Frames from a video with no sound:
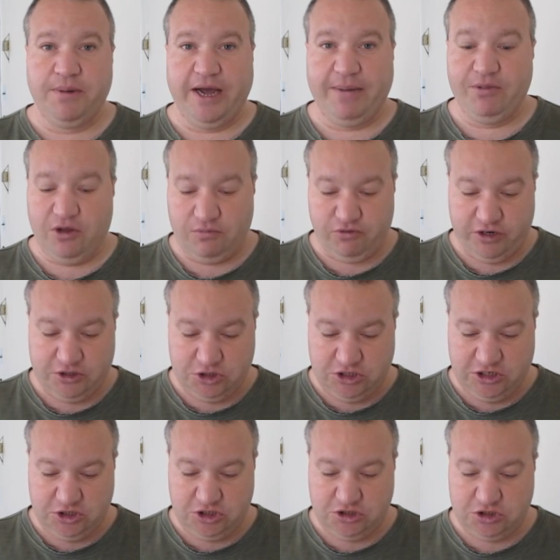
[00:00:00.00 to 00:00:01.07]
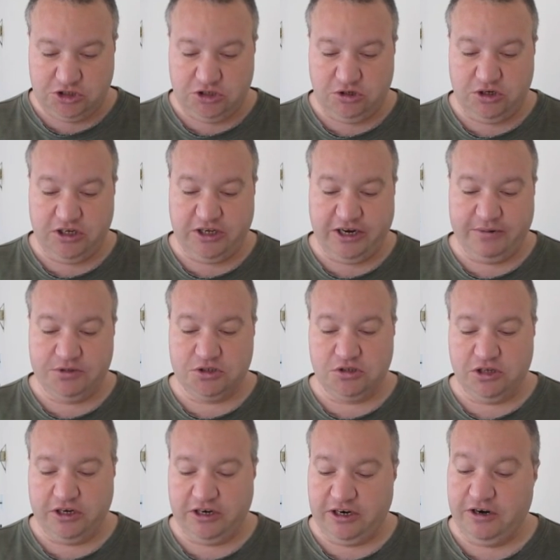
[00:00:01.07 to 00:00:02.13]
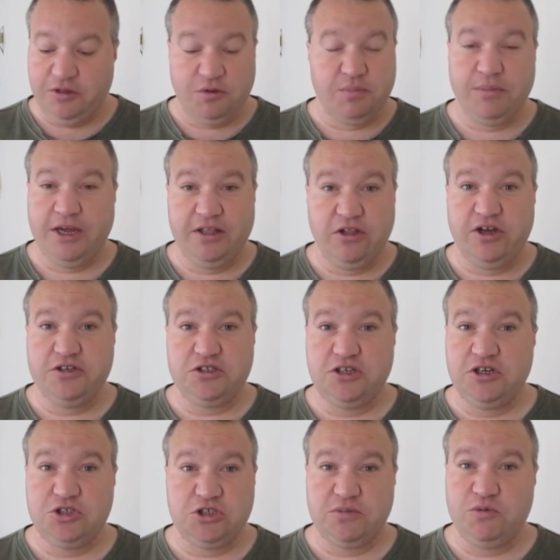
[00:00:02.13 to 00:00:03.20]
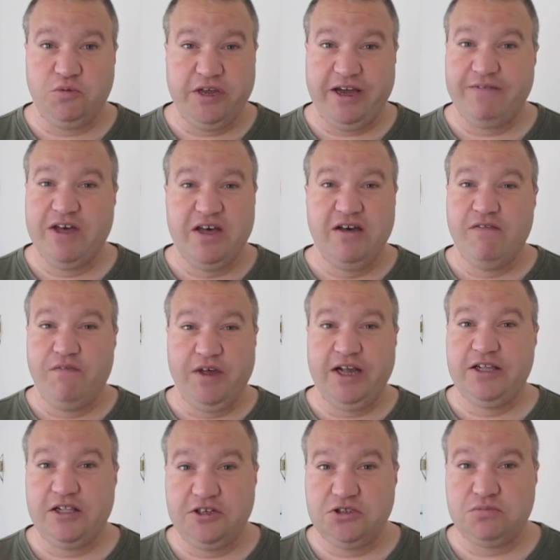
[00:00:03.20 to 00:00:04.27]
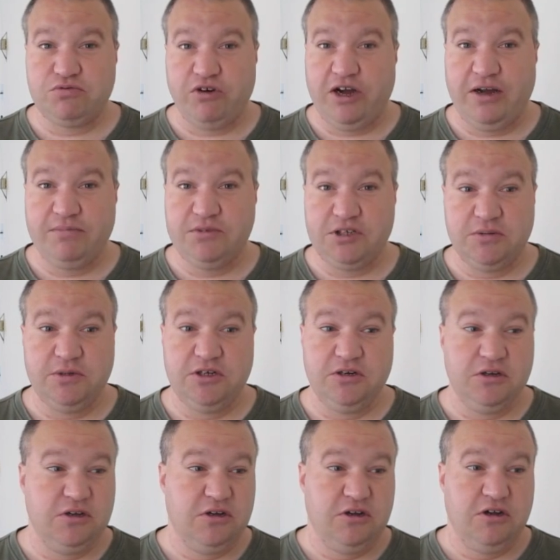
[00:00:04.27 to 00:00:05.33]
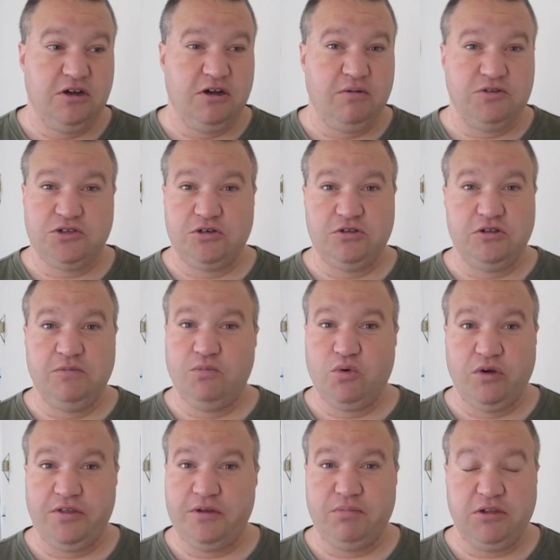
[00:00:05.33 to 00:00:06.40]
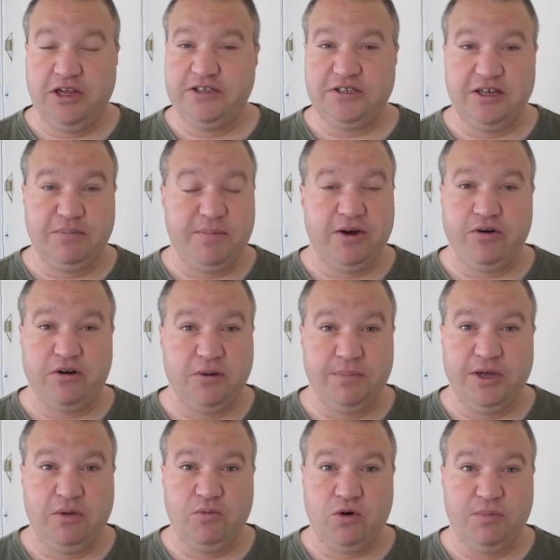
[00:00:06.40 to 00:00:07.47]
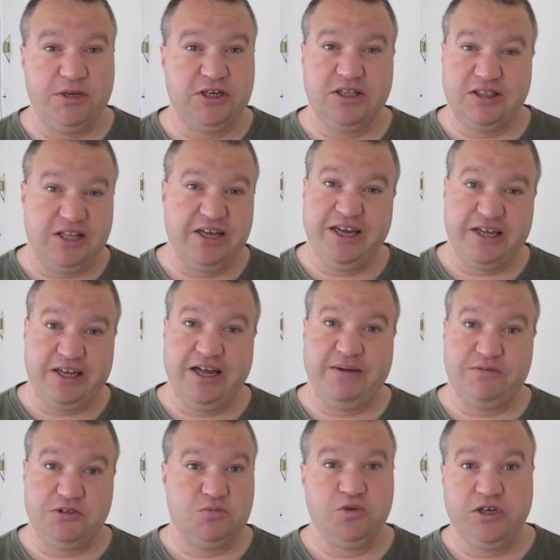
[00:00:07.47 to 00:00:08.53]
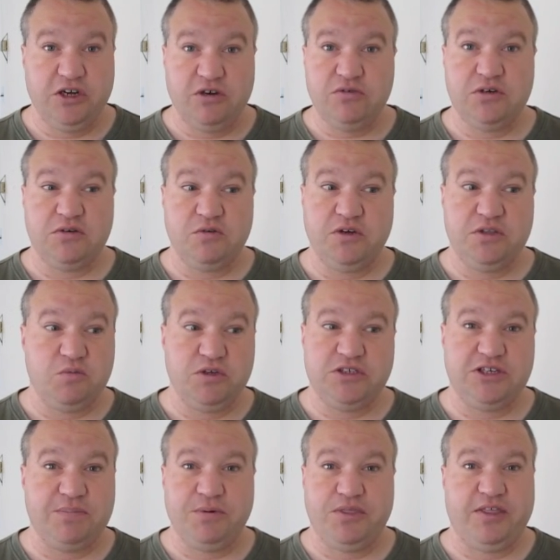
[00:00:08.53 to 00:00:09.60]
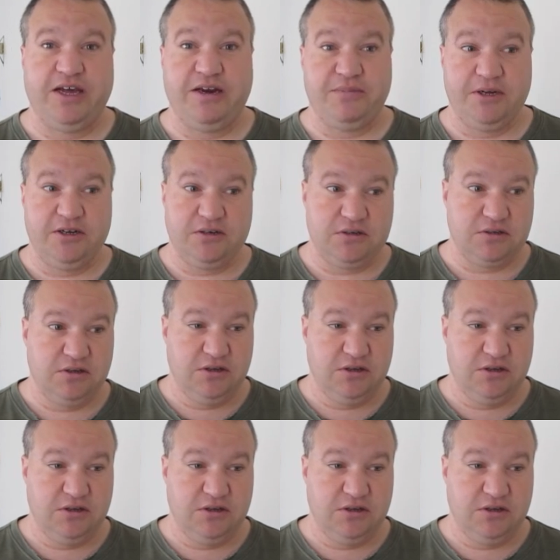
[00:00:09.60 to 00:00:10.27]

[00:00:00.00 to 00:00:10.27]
Babylon branch station has security cameras and other mainline stations. I mean, we have vandalism problems. I mean, certainly more than a place like Merrick or Belmore, but yet they get cameras and we don't. What's up with that, man?